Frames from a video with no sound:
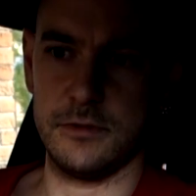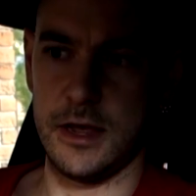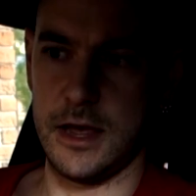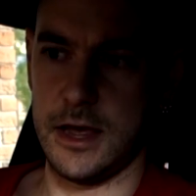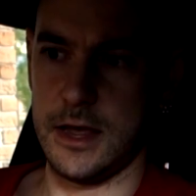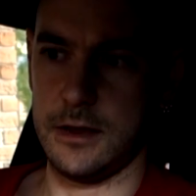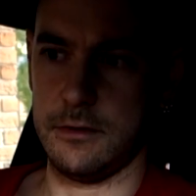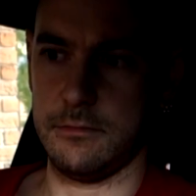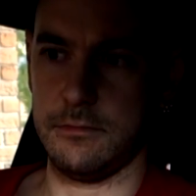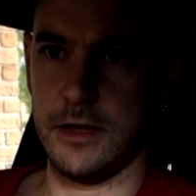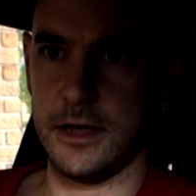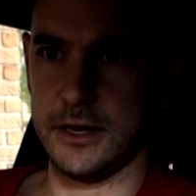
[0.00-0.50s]

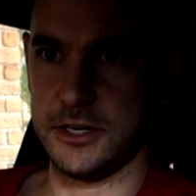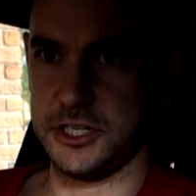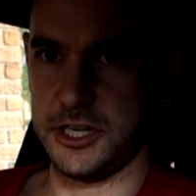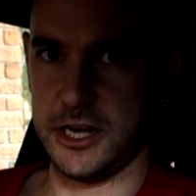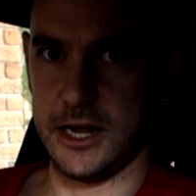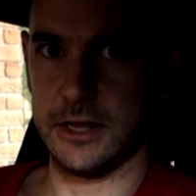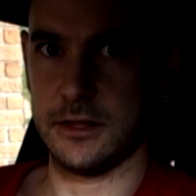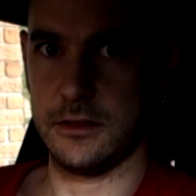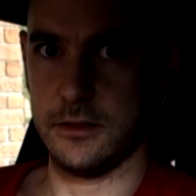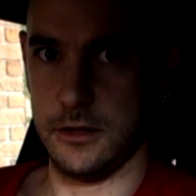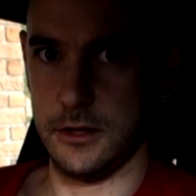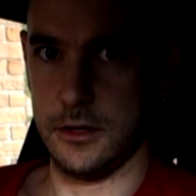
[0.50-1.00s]
and they
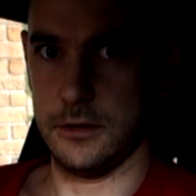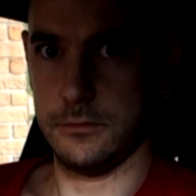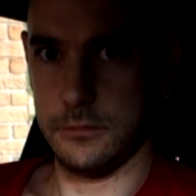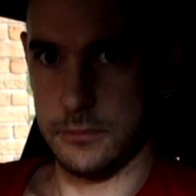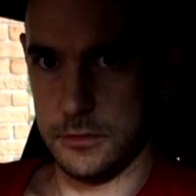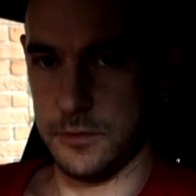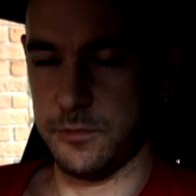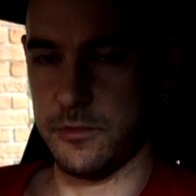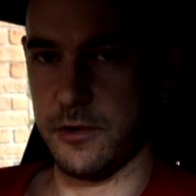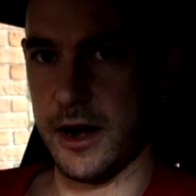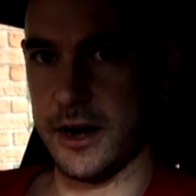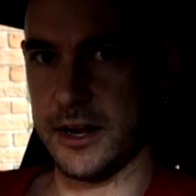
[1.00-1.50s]
check that
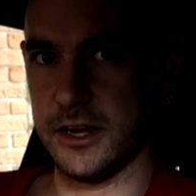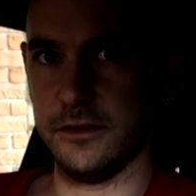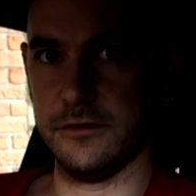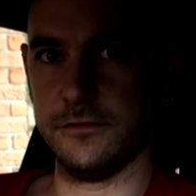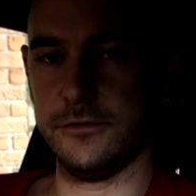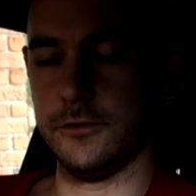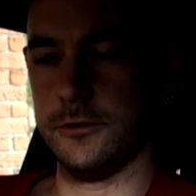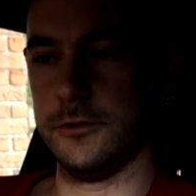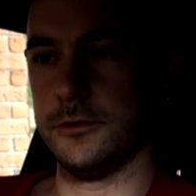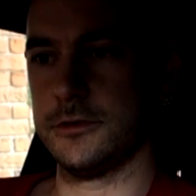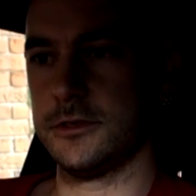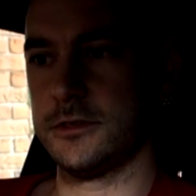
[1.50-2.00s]
the braking
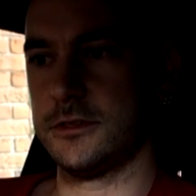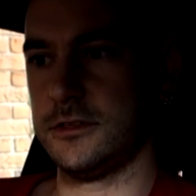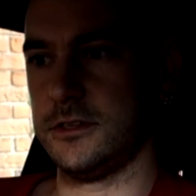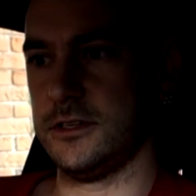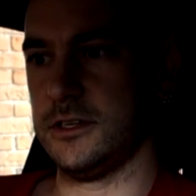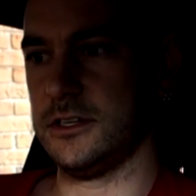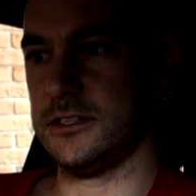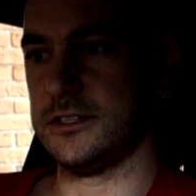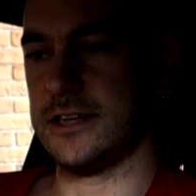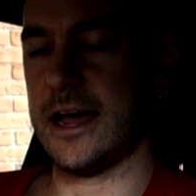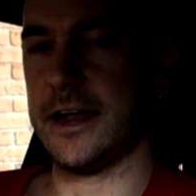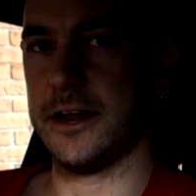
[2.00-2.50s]
force
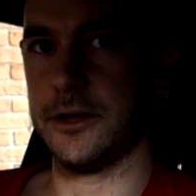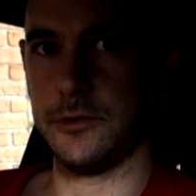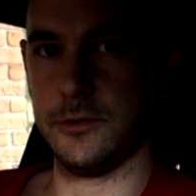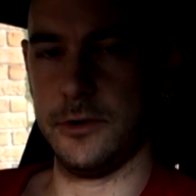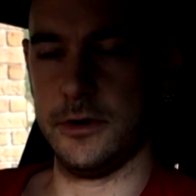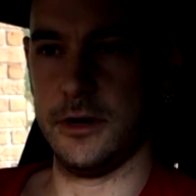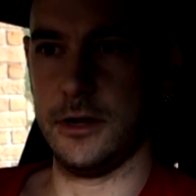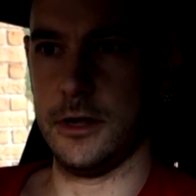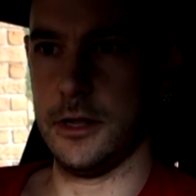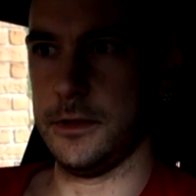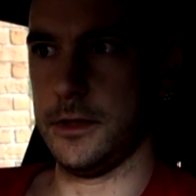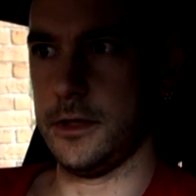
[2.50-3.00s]
is
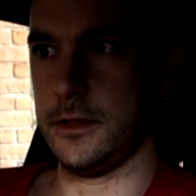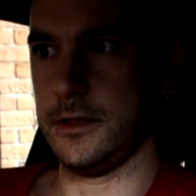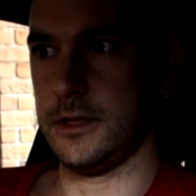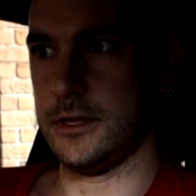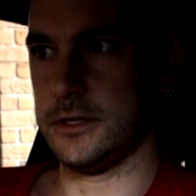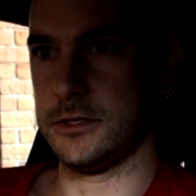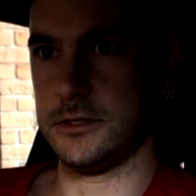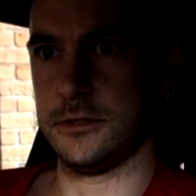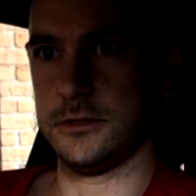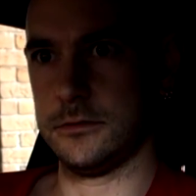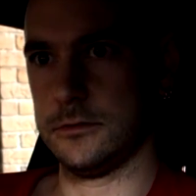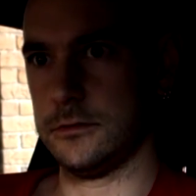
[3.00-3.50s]
adequate and that
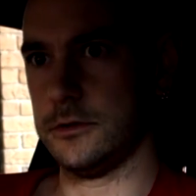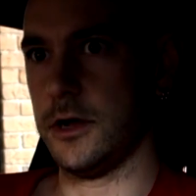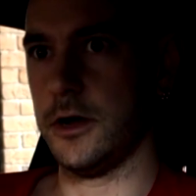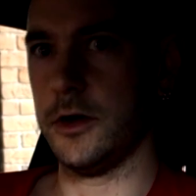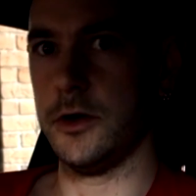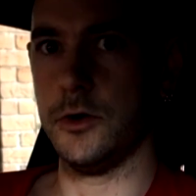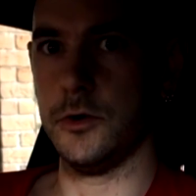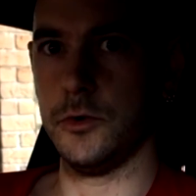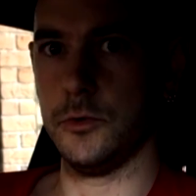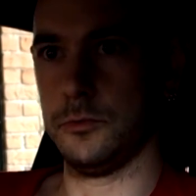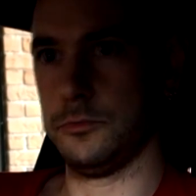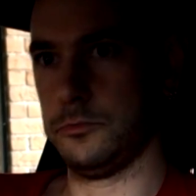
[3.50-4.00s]
there's
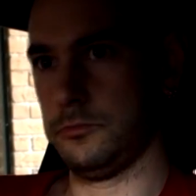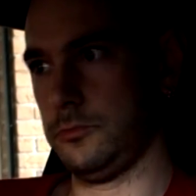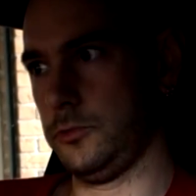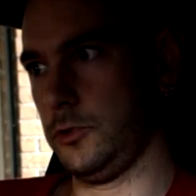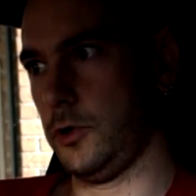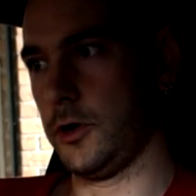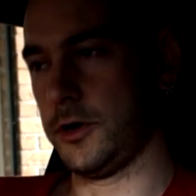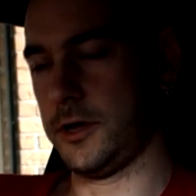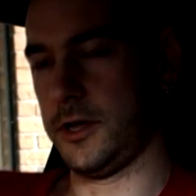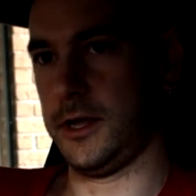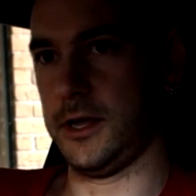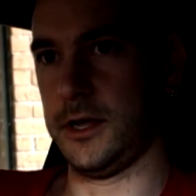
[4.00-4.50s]
no
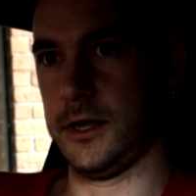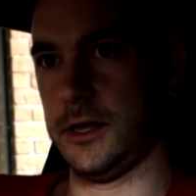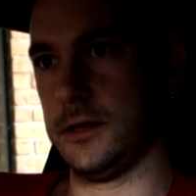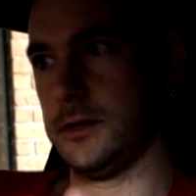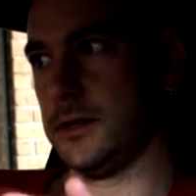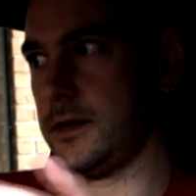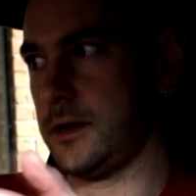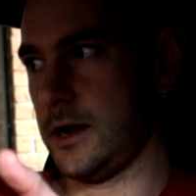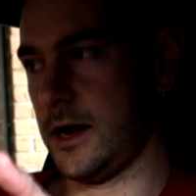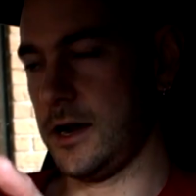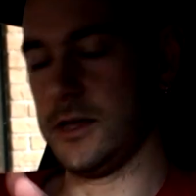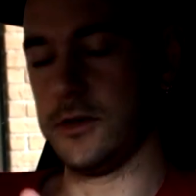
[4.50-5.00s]
locking
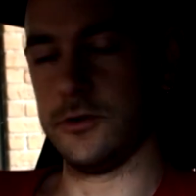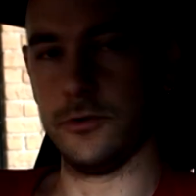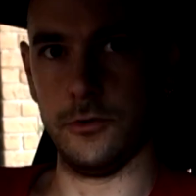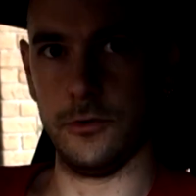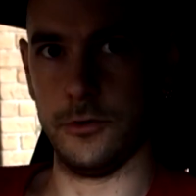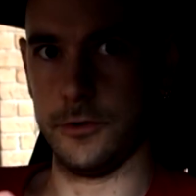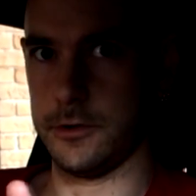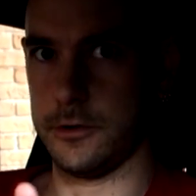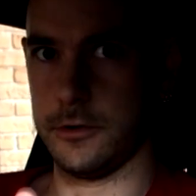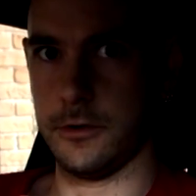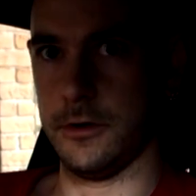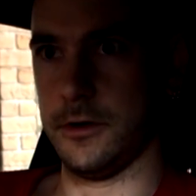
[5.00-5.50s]
in any
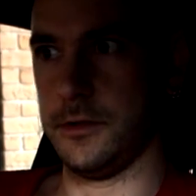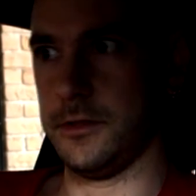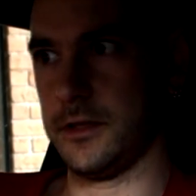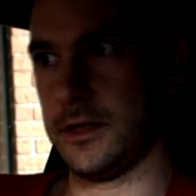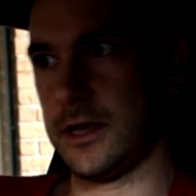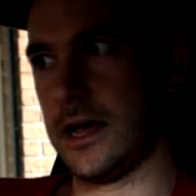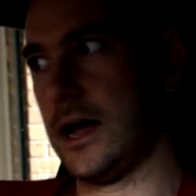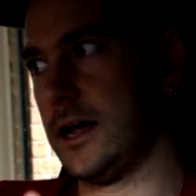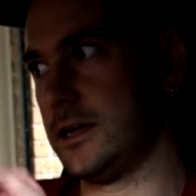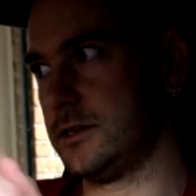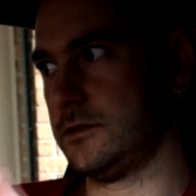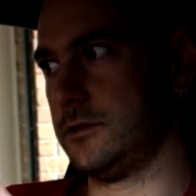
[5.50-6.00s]
corner and the
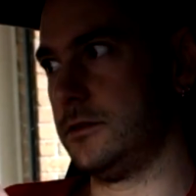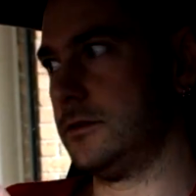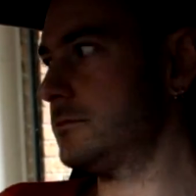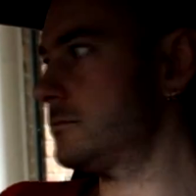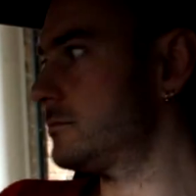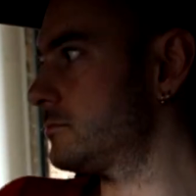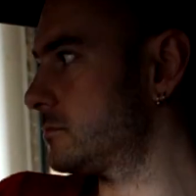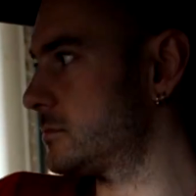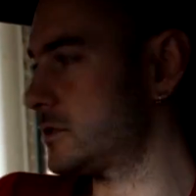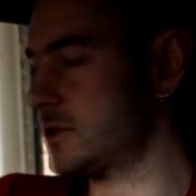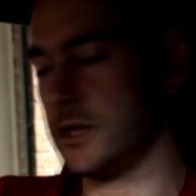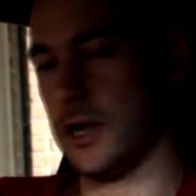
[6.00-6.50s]
car's not
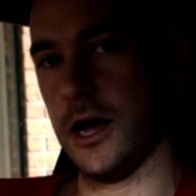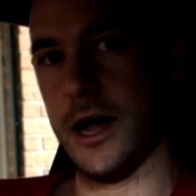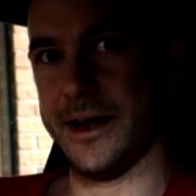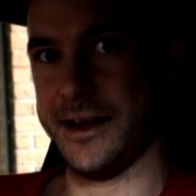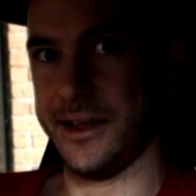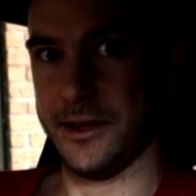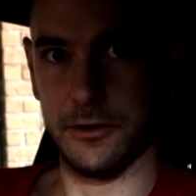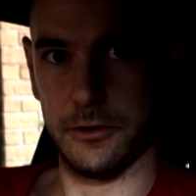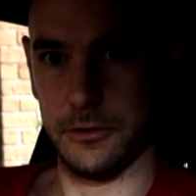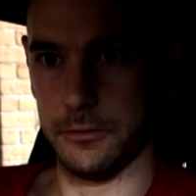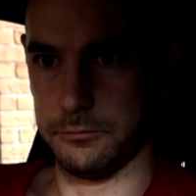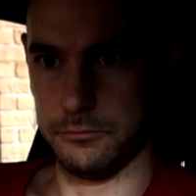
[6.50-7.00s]

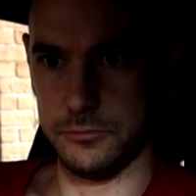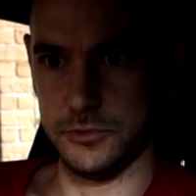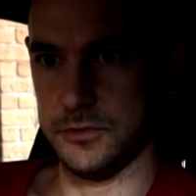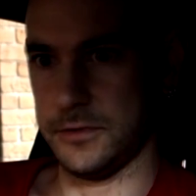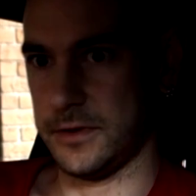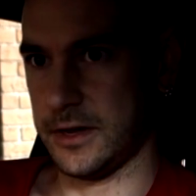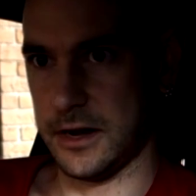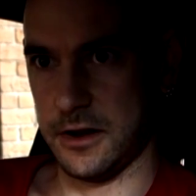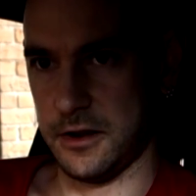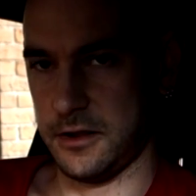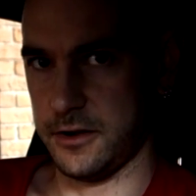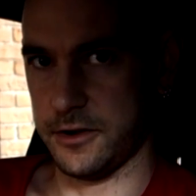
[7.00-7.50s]
sliding or
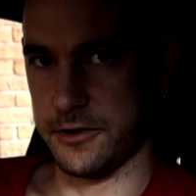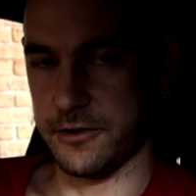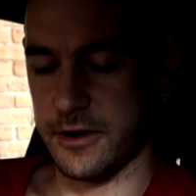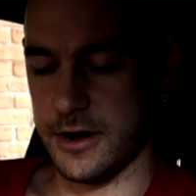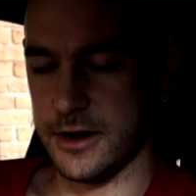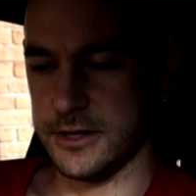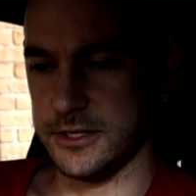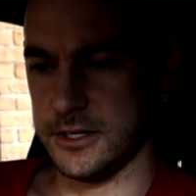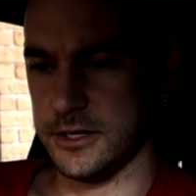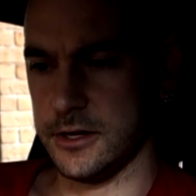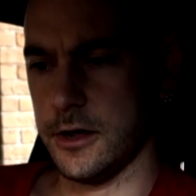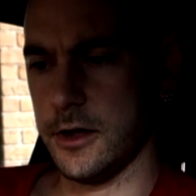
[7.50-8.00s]
doing anything
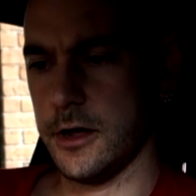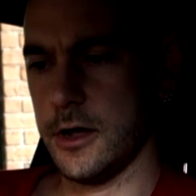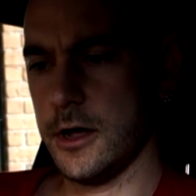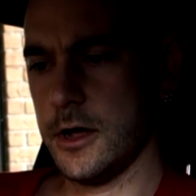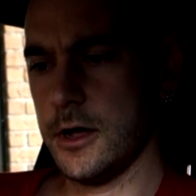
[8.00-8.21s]
crazy.